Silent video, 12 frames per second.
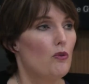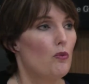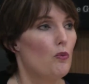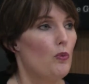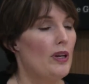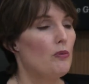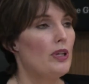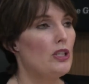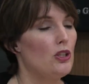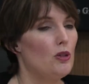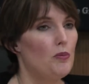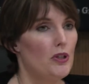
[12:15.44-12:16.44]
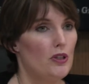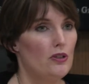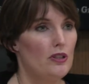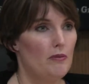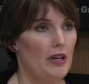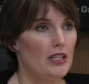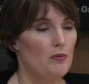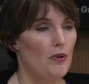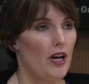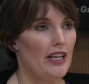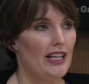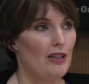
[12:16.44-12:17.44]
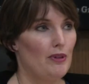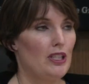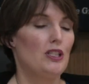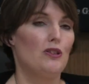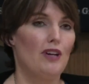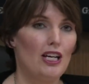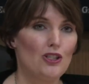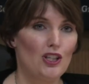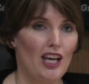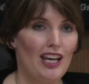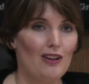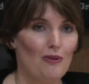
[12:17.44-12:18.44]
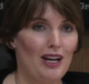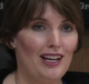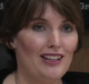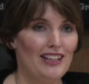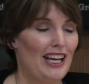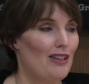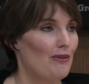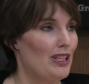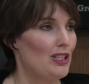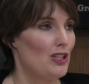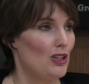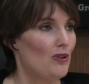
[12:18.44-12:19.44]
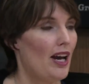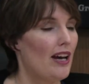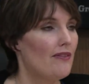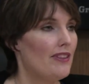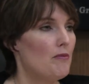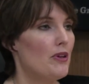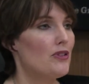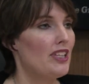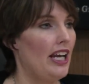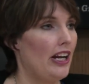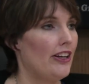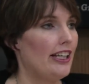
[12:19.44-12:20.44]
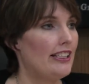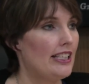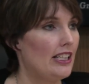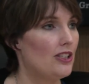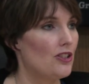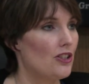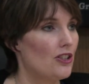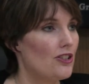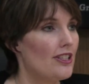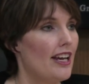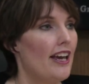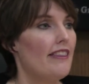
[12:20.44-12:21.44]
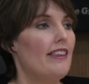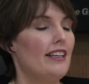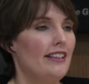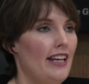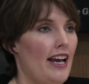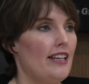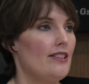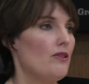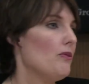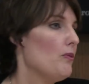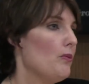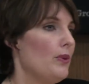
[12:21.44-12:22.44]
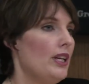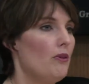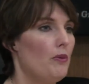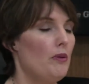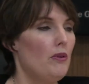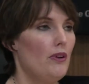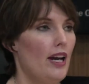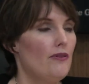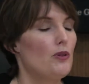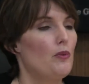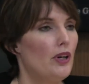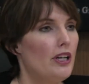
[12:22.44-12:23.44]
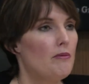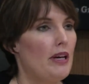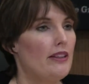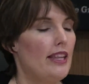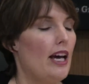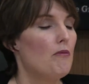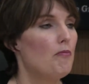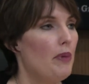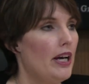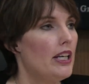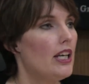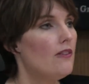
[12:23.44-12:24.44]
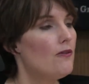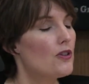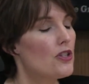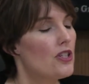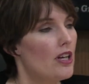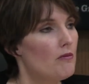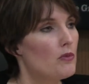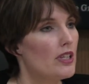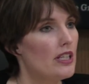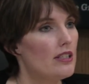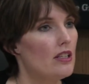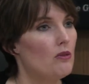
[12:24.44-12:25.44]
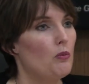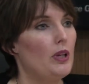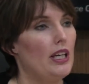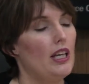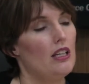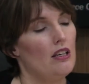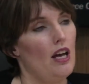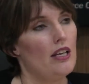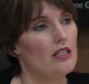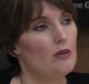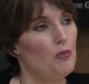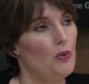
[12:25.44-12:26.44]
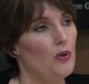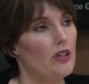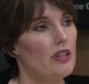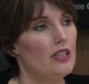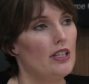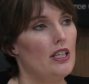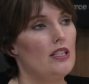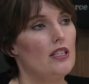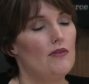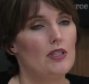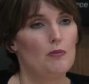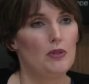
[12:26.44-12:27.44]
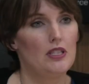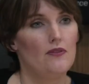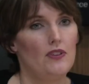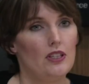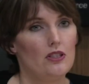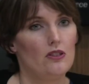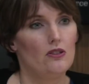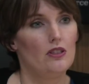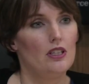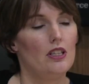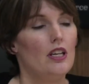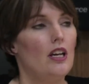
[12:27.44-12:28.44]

when we do produce the best product and we do educate well and we do have the most caring teachers, then yes, we won't have to worry about that. But if for some reason we cannot support the needs of a specific student,